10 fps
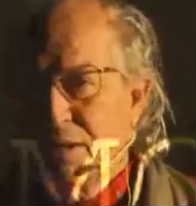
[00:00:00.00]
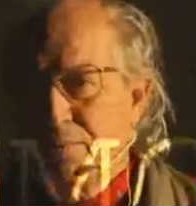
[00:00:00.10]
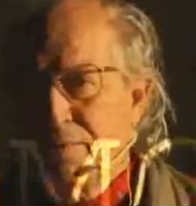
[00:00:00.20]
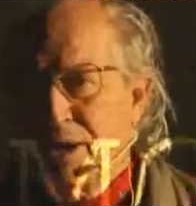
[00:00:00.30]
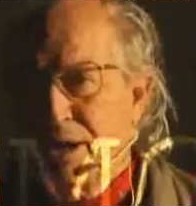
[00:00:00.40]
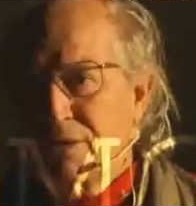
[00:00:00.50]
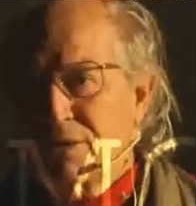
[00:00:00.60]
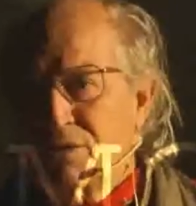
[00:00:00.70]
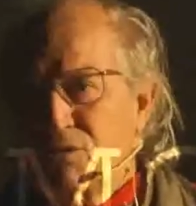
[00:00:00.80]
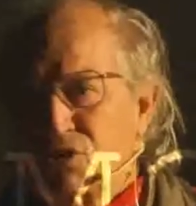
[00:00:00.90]
But
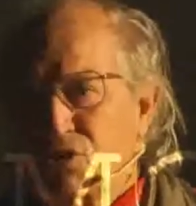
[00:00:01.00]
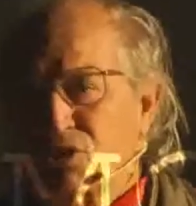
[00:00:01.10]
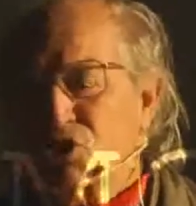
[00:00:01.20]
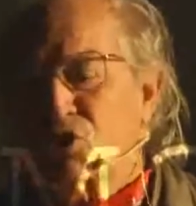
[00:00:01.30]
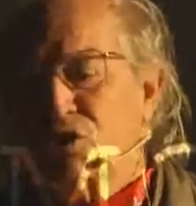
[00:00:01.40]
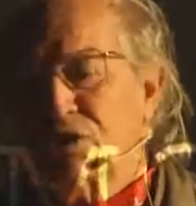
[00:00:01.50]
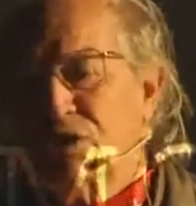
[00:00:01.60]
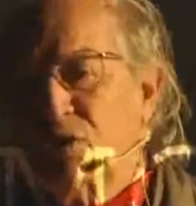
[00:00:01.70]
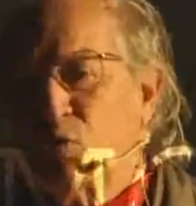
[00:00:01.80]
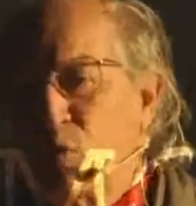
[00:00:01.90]
there was also
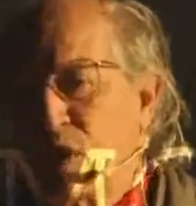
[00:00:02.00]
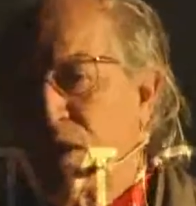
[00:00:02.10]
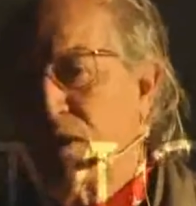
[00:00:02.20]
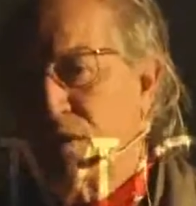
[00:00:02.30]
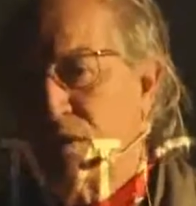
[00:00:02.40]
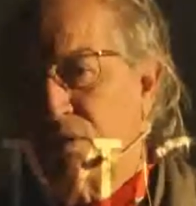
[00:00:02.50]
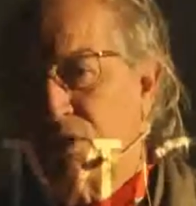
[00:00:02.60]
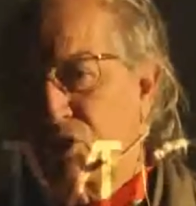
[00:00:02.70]
the will of the